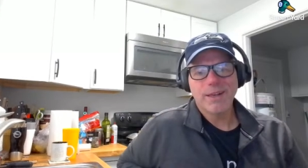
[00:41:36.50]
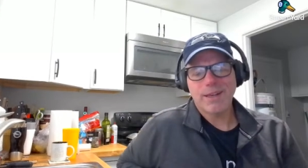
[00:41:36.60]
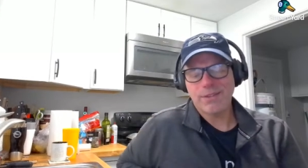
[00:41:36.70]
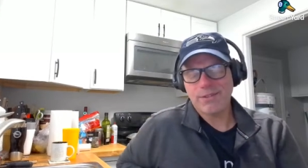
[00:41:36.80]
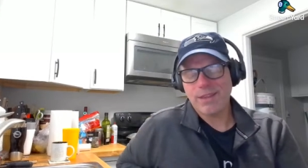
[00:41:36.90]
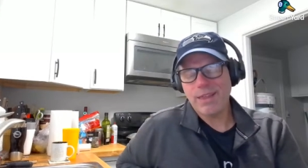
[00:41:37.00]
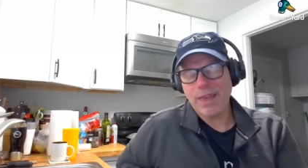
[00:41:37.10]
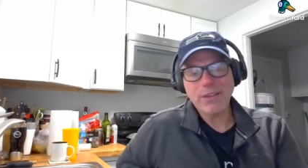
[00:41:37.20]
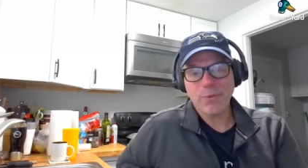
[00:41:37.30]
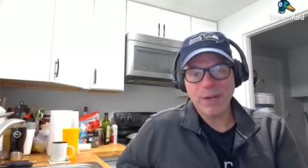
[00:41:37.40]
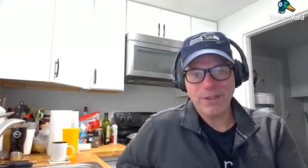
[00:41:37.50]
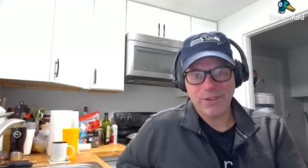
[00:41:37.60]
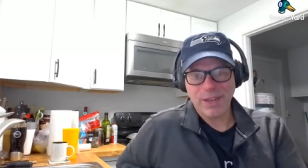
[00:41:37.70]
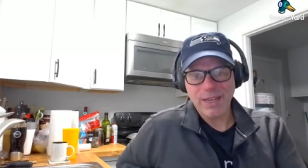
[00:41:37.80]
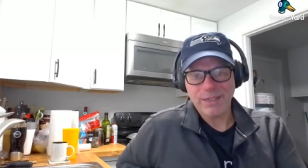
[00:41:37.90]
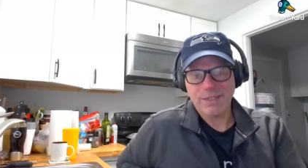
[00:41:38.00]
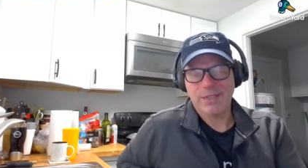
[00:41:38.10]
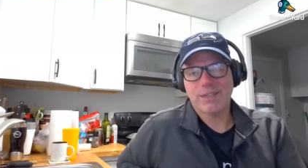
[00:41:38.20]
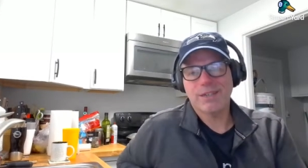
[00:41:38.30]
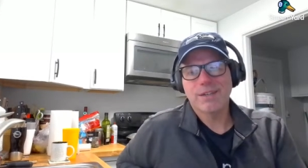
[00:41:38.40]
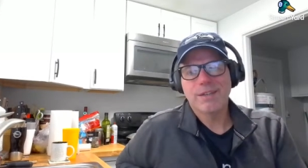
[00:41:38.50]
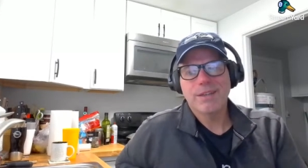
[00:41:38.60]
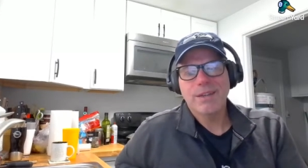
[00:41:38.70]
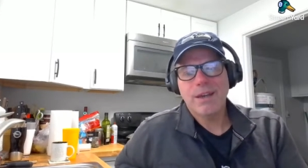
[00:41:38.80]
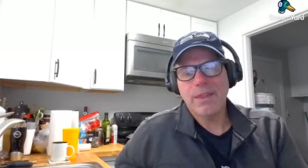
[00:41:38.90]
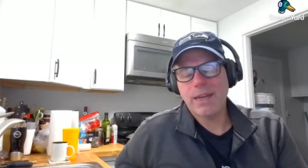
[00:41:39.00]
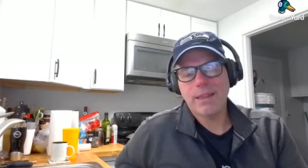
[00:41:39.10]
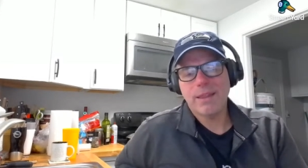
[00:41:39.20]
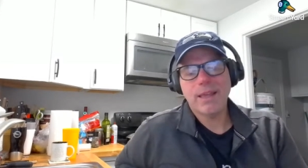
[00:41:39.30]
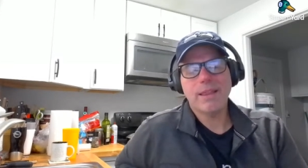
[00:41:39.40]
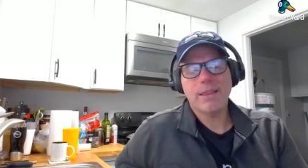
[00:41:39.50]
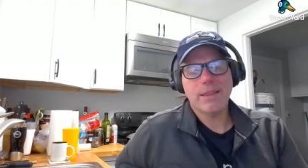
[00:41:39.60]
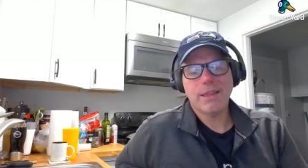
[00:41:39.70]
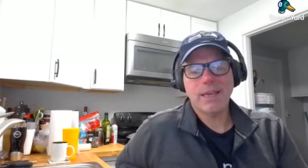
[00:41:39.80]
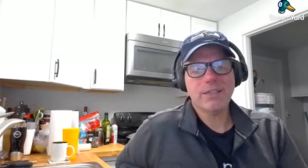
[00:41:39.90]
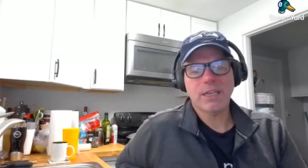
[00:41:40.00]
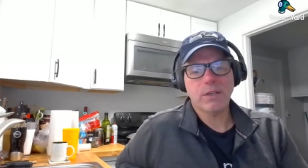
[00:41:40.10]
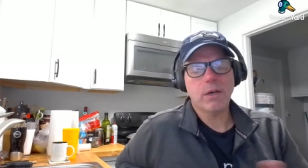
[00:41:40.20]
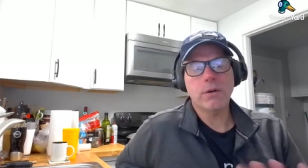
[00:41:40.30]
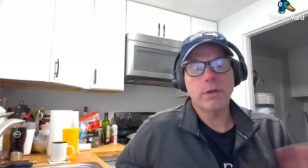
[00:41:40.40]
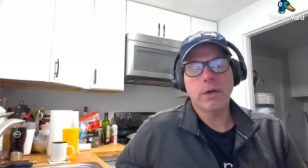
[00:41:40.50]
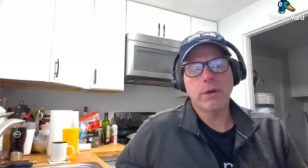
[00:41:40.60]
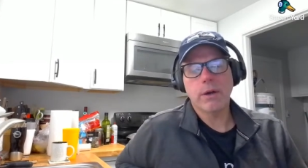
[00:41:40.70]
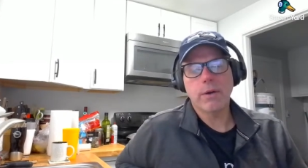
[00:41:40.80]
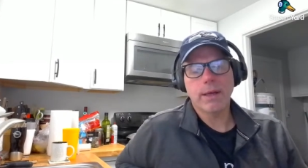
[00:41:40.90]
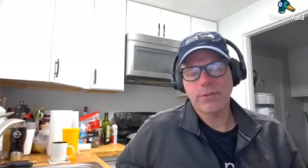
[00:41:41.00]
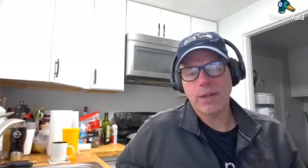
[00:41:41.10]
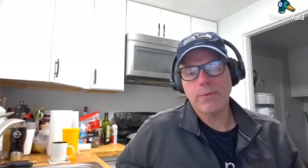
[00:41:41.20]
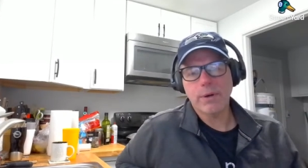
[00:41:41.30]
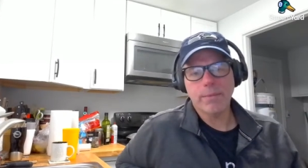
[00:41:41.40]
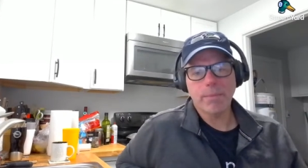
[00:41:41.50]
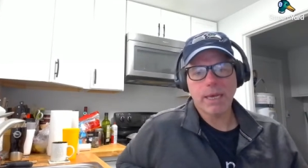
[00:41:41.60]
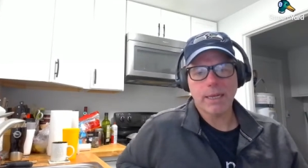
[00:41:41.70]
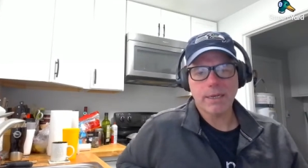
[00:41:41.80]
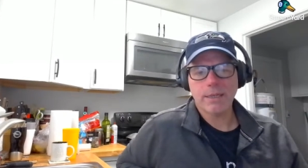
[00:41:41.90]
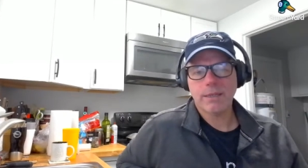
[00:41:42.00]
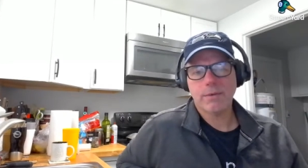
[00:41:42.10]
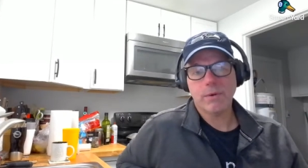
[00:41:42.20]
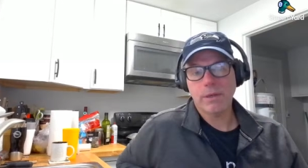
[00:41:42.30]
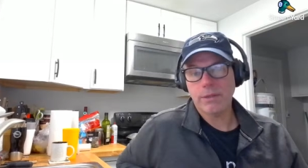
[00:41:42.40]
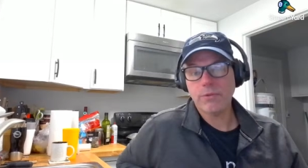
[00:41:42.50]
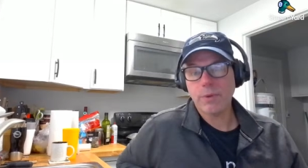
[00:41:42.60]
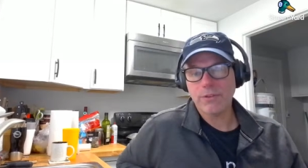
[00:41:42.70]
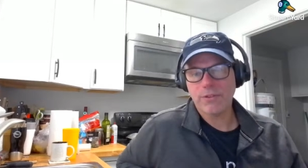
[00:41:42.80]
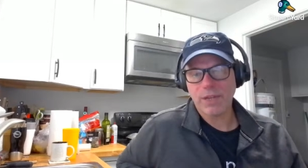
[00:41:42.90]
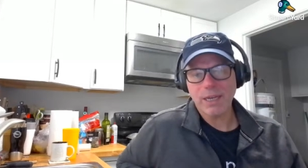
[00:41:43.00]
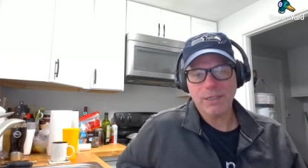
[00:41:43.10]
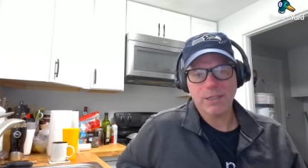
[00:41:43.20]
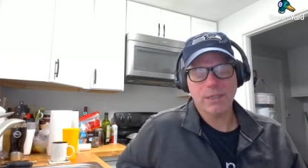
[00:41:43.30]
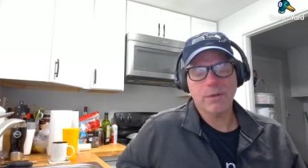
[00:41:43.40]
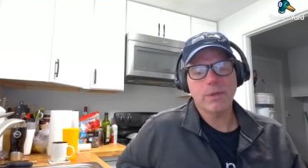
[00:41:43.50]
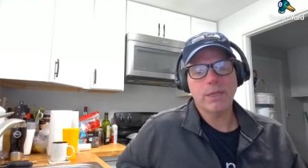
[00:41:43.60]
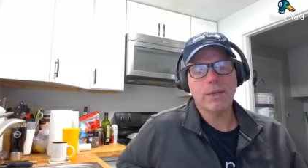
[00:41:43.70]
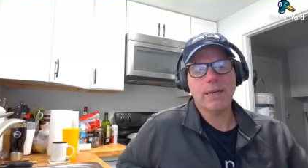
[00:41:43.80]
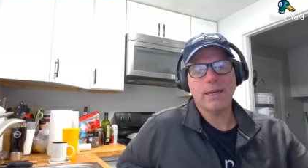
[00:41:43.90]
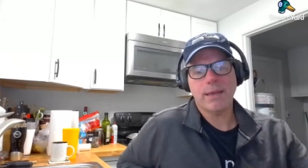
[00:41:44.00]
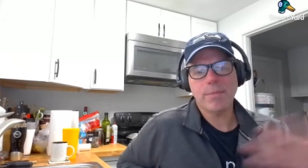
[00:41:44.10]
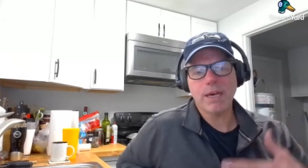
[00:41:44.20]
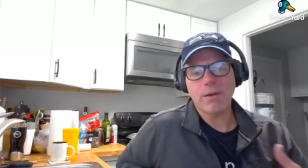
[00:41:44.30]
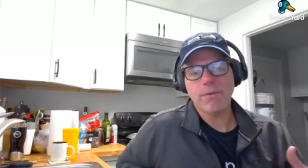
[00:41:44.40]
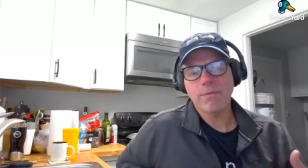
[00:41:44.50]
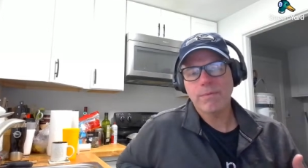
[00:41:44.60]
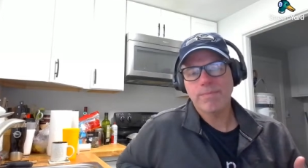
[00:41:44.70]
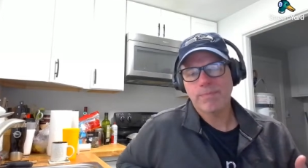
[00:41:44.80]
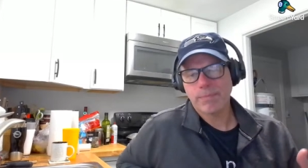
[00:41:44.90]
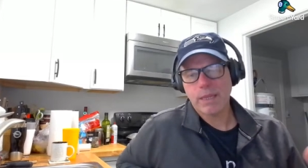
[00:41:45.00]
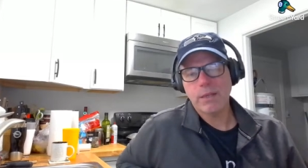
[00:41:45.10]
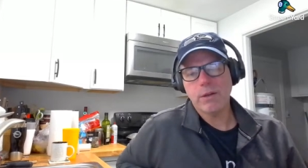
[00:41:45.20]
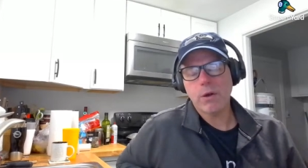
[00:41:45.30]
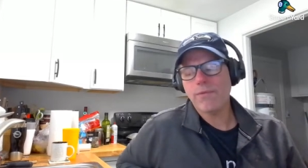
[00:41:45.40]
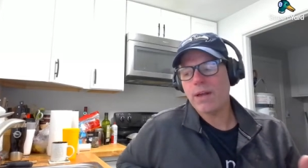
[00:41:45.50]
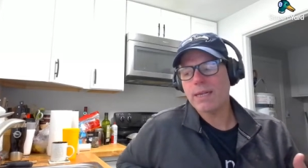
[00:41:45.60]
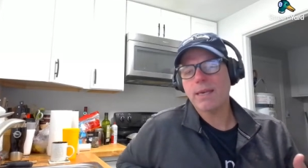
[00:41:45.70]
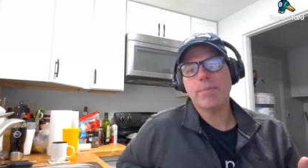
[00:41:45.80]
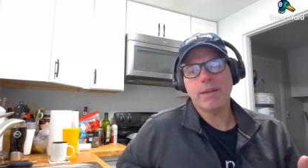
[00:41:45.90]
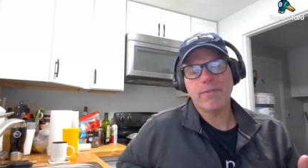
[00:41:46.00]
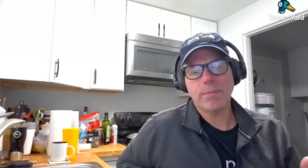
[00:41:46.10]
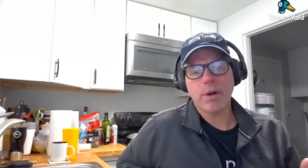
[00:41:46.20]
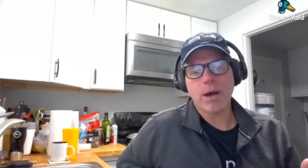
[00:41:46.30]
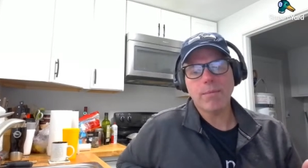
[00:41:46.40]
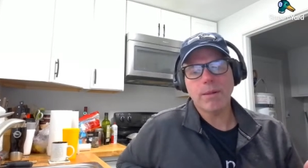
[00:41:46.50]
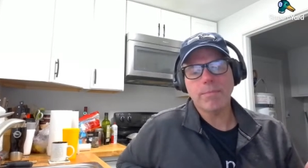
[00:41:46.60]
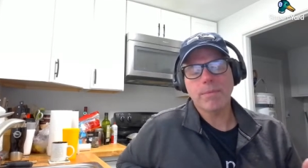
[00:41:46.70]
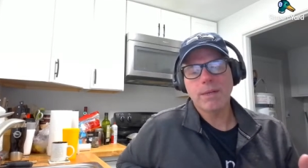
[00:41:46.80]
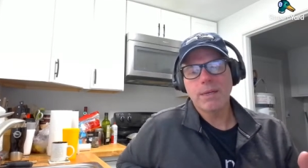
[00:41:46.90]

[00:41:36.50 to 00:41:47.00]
that's what it says. And then he says, oh, no, that's not what it meant. Well, that's what it says. When you get an email, you notify a company of a problem,